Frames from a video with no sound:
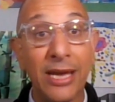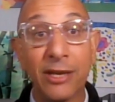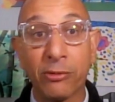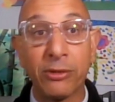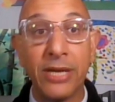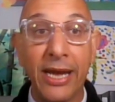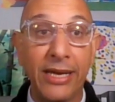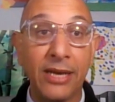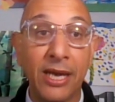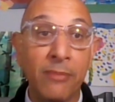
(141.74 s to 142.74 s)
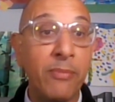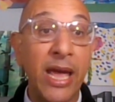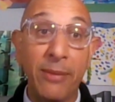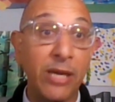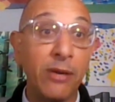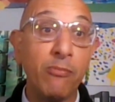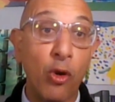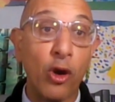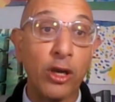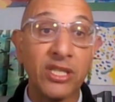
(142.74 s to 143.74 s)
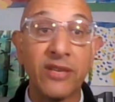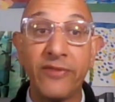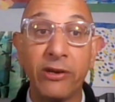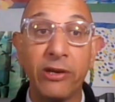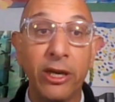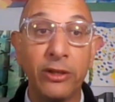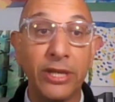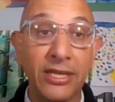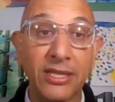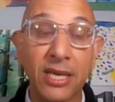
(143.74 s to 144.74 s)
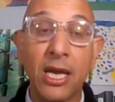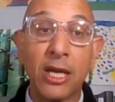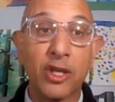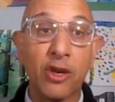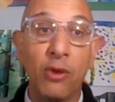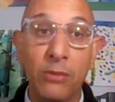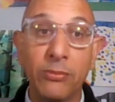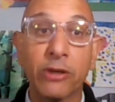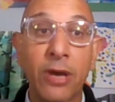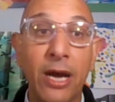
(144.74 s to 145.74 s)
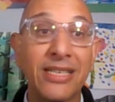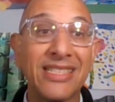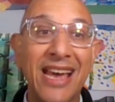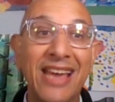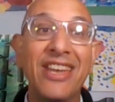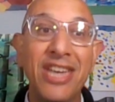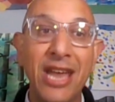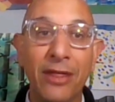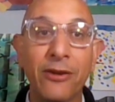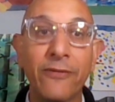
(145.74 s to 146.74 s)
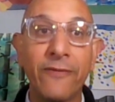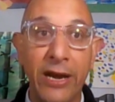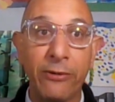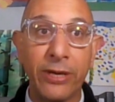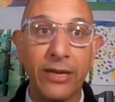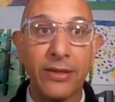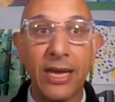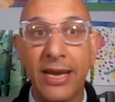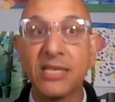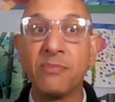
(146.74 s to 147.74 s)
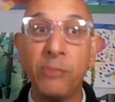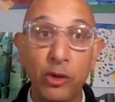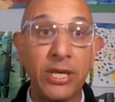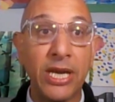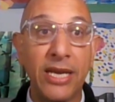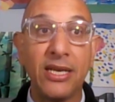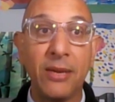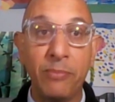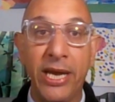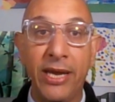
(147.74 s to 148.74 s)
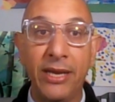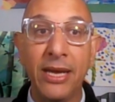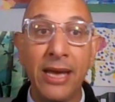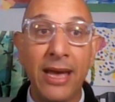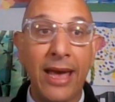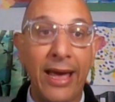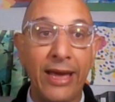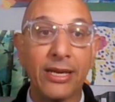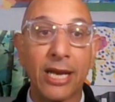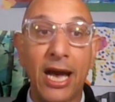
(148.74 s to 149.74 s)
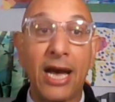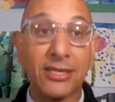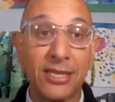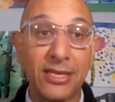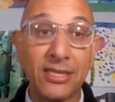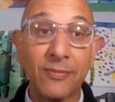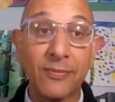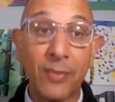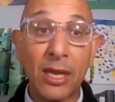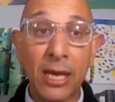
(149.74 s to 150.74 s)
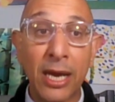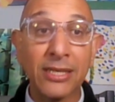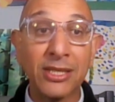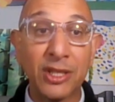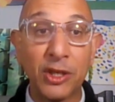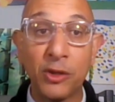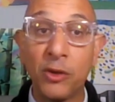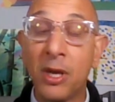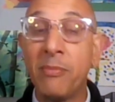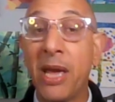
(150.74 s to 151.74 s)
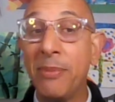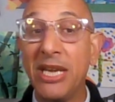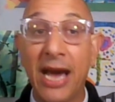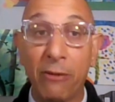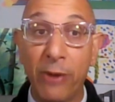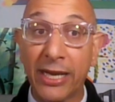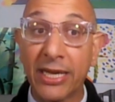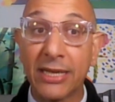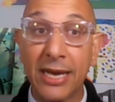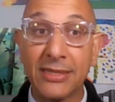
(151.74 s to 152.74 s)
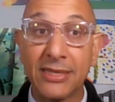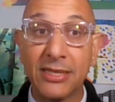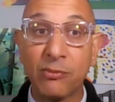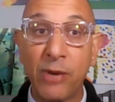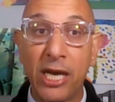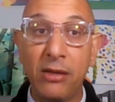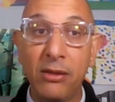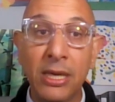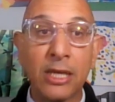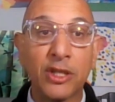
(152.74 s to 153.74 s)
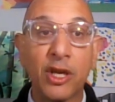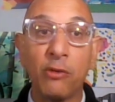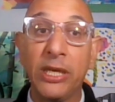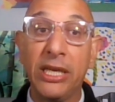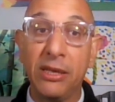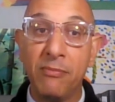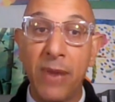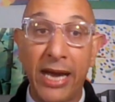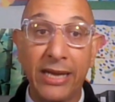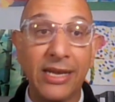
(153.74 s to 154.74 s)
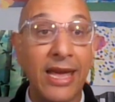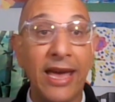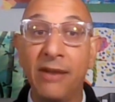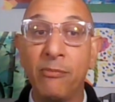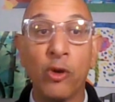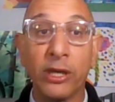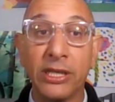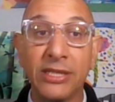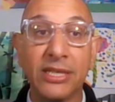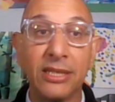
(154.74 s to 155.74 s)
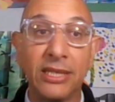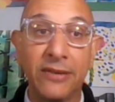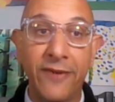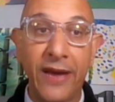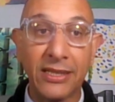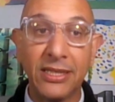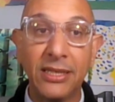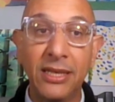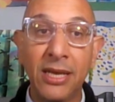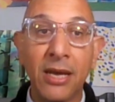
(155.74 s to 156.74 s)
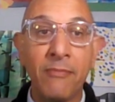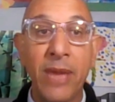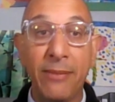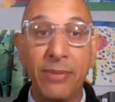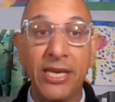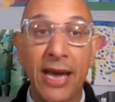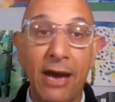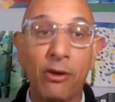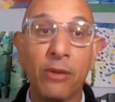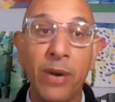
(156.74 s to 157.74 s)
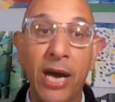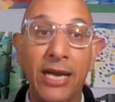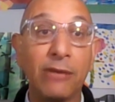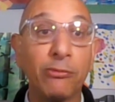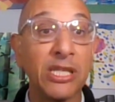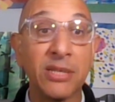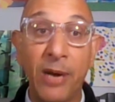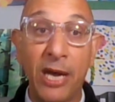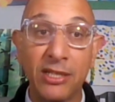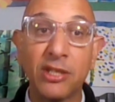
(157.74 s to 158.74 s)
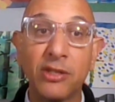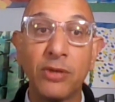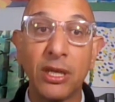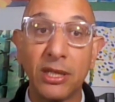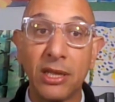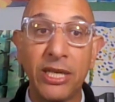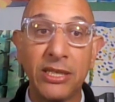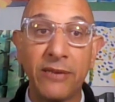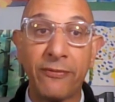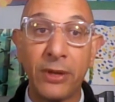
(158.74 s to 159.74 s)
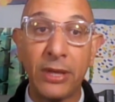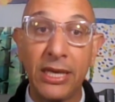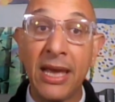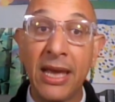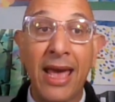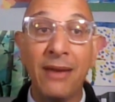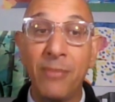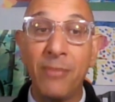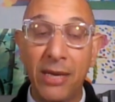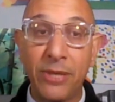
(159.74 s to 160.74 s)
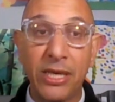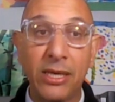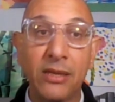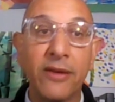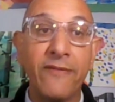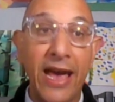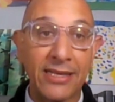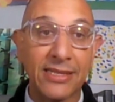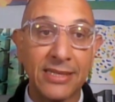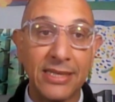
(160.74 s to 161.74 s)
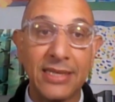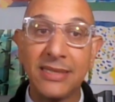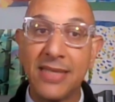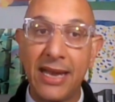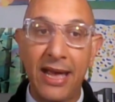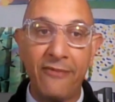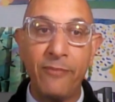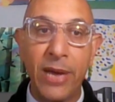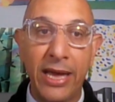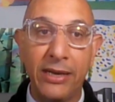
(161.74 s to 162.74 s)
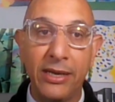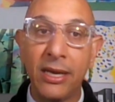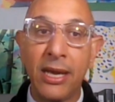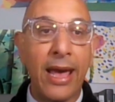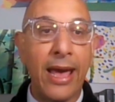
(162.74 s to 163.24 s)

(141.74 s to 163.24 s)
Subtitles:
that create maybe more severe illness. So Omicron is yet another variant that has mutated a bit and causes us to maybe not recognize it as well. So we might get more easily infected. Maybe our body responds to it a little bit differently. And maybe the vaccines that have been